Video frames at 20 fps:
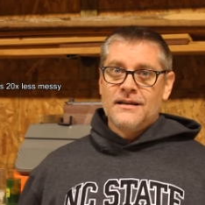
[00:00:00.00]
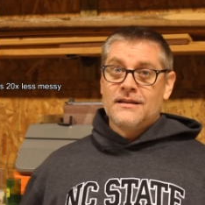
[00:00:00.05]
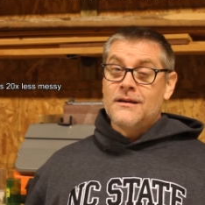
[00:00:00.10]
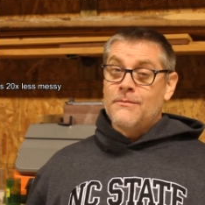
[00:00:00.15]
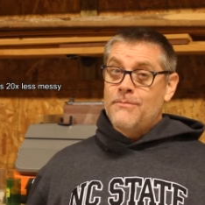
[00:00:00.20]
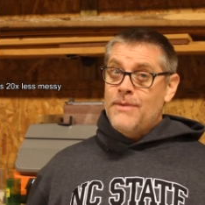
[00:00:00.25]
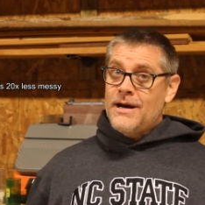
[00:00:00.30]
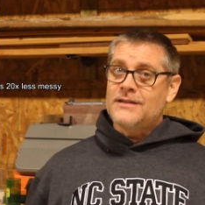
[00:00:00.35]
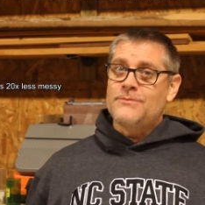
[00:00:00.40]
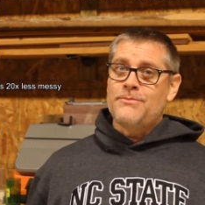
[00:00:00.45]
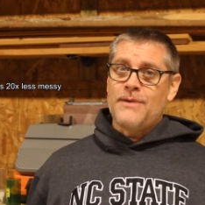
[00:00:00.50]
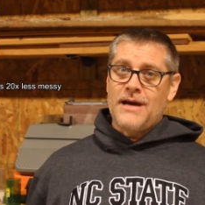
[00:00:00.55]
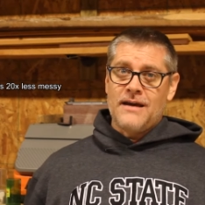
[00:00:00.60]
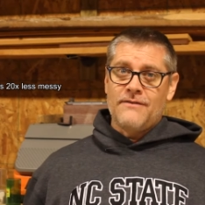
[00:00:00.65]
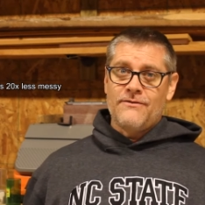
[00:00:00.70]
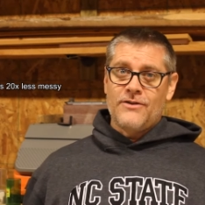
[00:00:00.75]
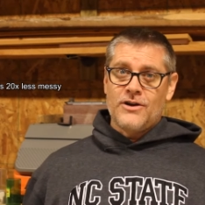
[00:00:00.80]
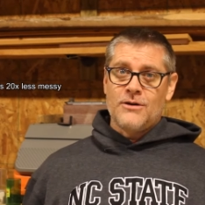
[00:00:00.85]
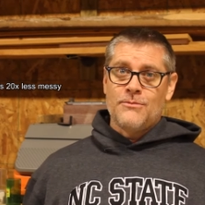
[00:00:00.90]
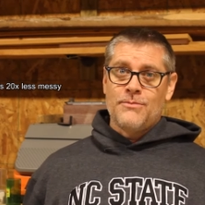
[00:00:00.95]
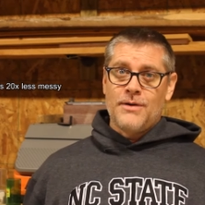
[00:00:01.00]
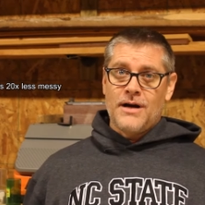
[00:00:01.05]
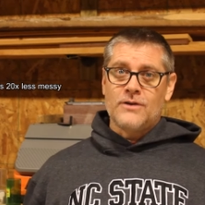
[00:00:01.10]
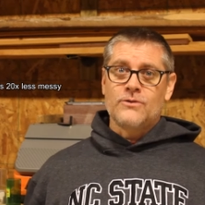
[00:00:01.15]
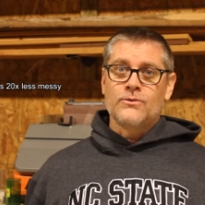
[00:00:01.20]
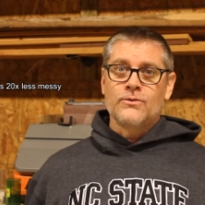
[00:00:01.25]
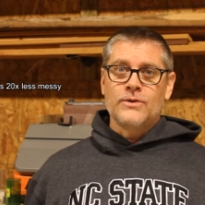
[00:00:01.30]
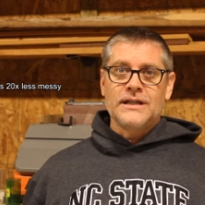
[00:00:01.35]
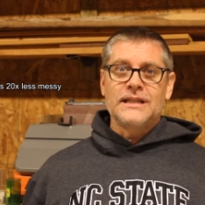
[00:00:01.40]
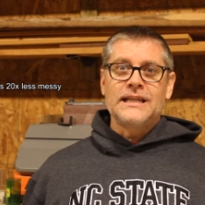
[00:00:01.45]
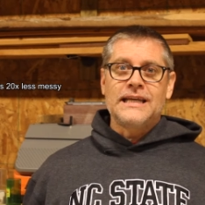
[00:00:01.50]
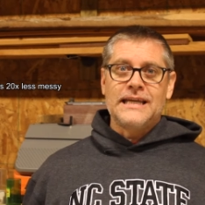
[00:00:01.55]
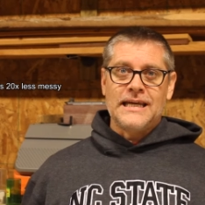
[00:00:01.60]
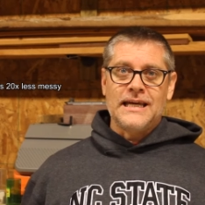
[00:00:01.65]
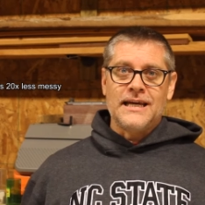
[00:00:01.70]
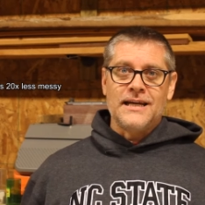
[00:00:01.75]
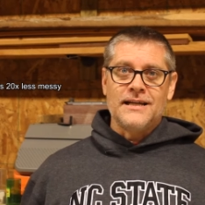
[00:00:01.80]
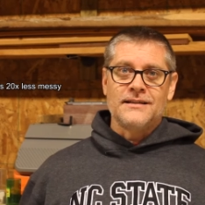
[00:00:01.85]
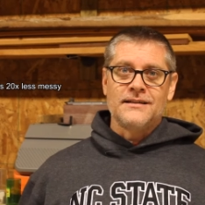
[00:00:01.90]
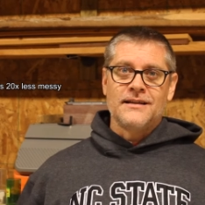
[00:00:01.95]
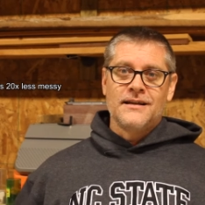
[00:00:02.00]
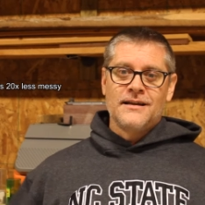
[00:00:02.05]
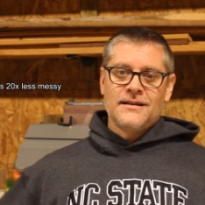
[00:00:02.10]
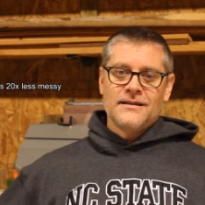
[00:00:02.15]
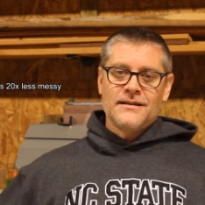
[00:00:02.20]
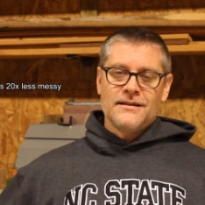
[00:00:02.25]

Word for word: The best bang for your buck really is